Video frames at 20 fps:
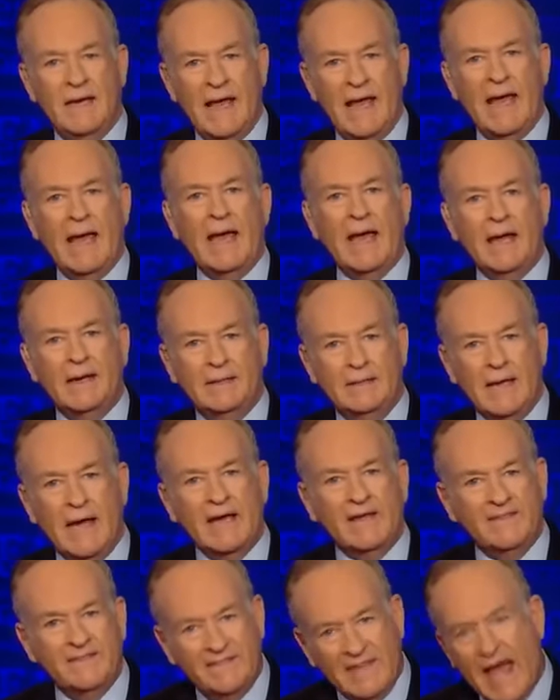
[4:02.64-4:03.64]
an ad
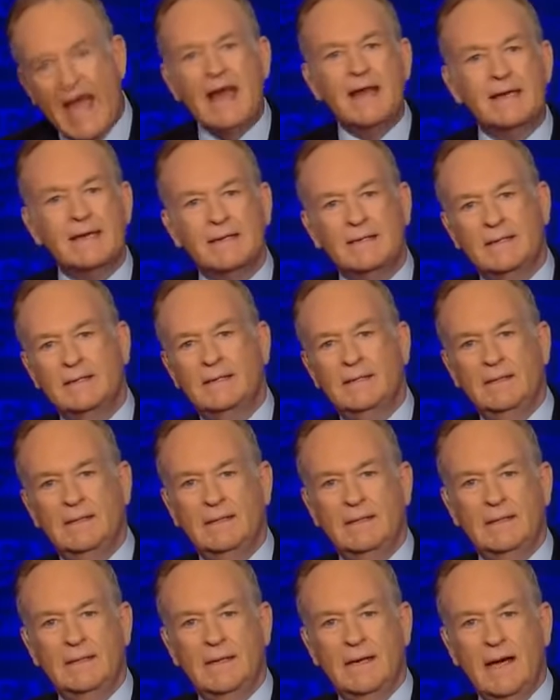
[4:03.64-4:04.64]
like that?
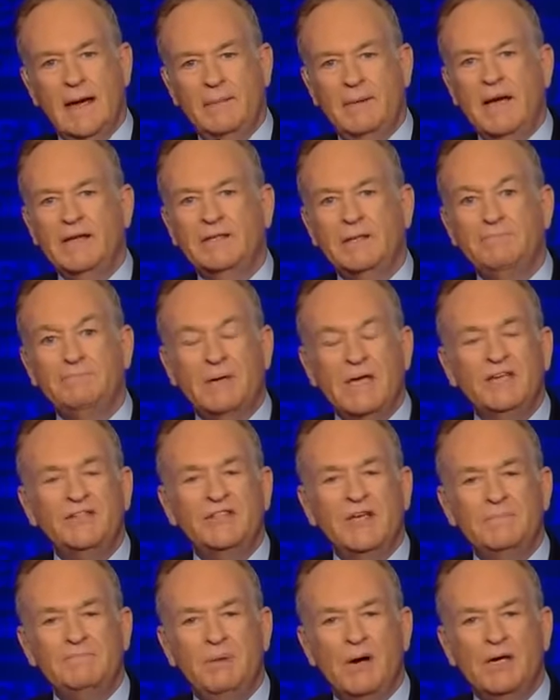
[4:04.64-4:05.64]
How about the
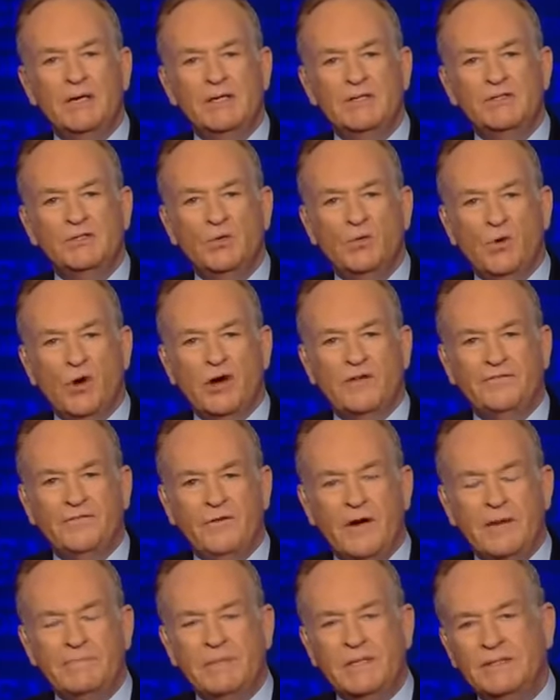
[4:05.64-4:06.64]
PC pundits who work
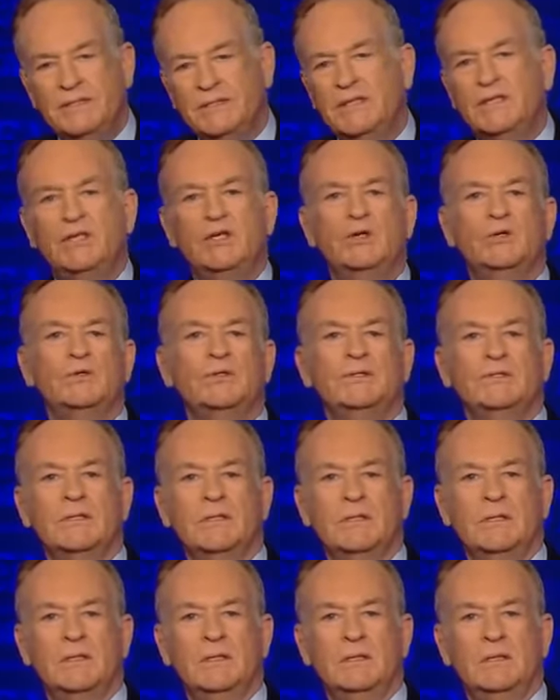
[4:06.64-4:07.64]
for NBC News?
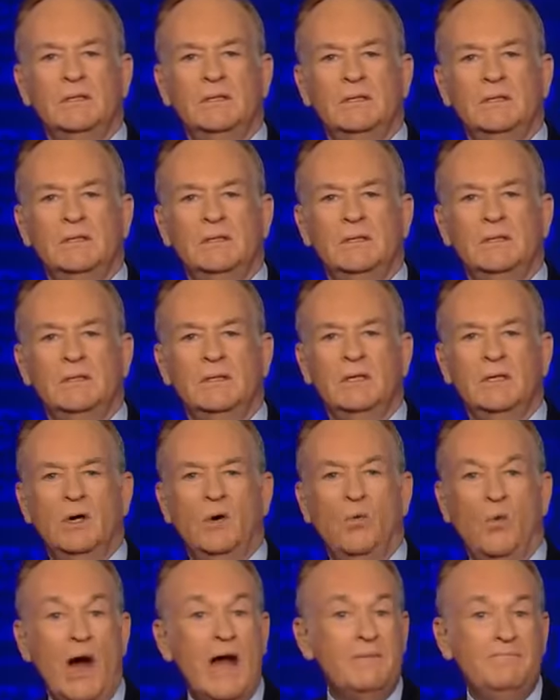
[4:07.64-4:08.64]

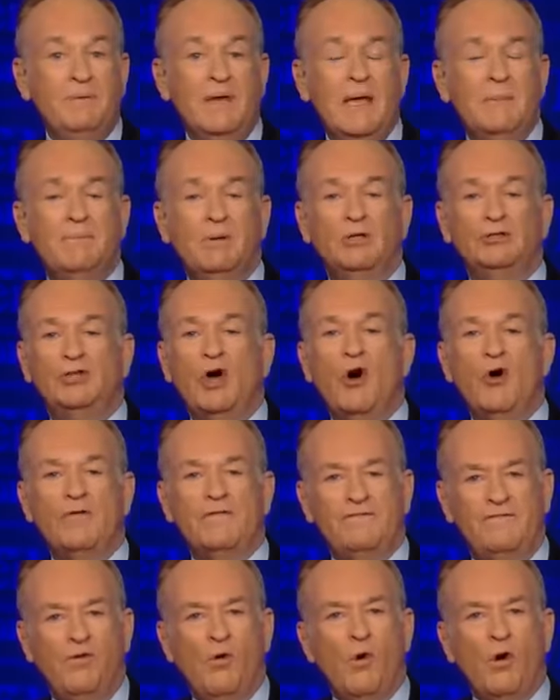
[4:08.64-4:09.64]
White people
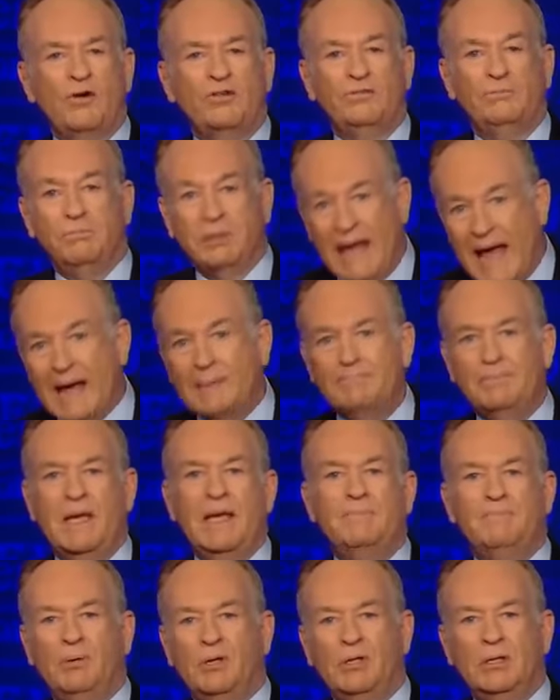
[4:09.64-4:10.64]
don't force black
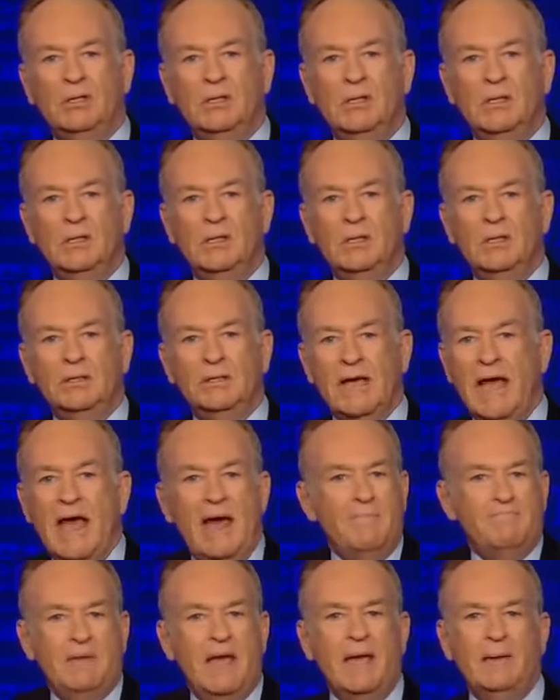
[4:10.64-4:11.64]
people to
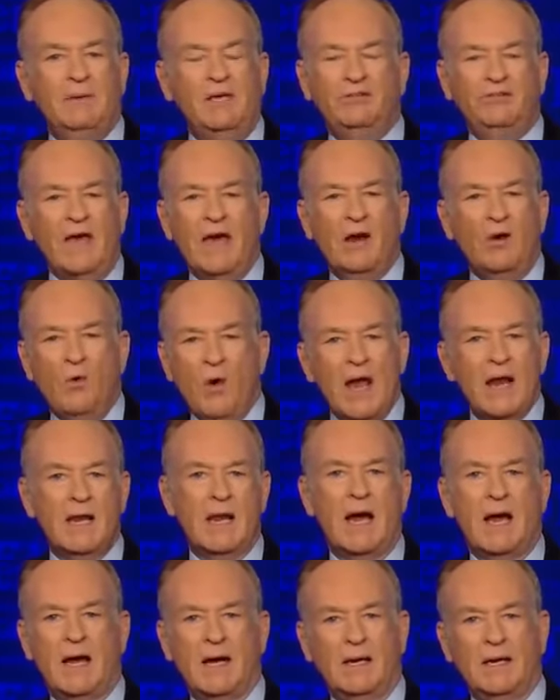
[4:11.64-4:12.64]
have babies out of
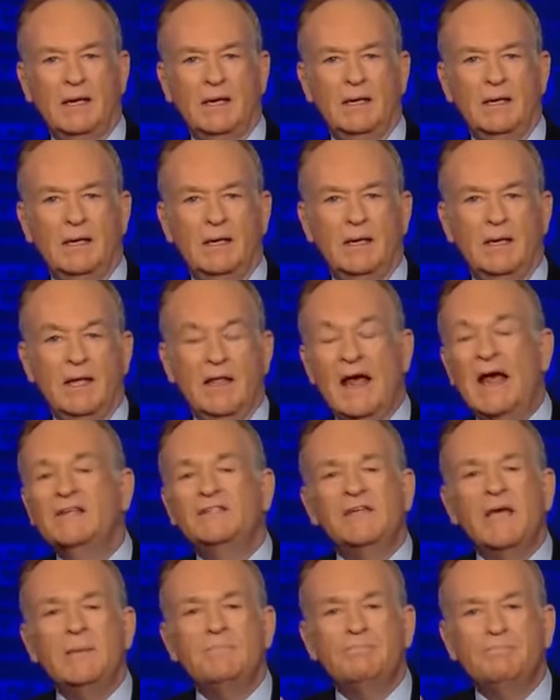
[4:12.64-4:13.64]
wedlock.
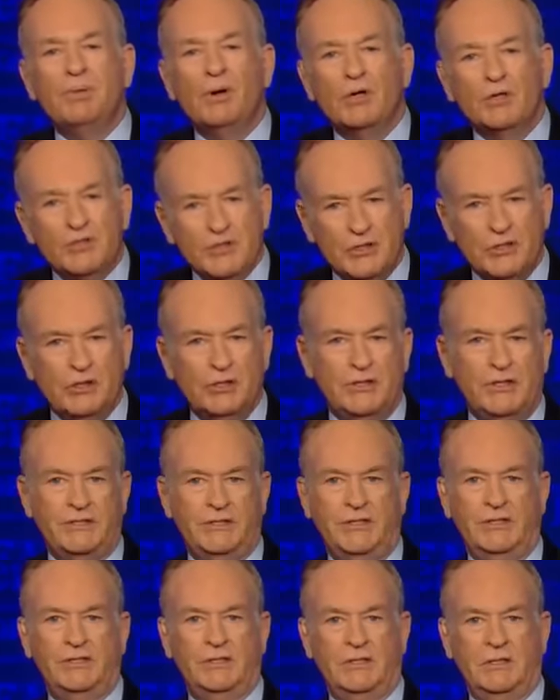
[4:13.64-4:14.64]
That's a personal
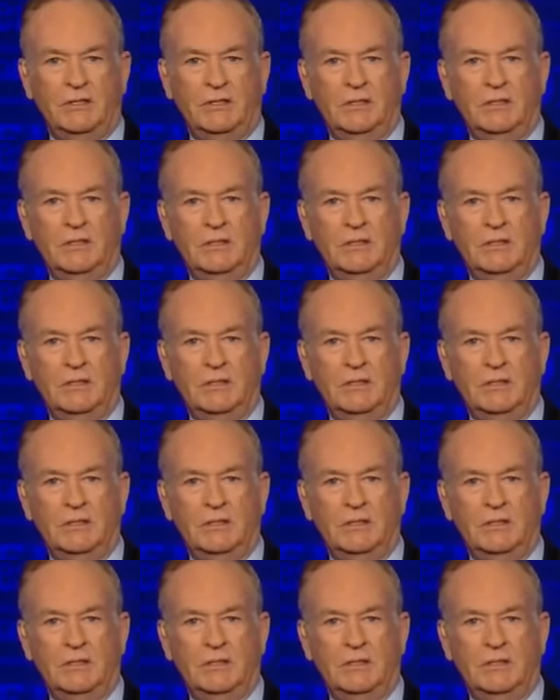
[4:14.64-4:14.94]
decision,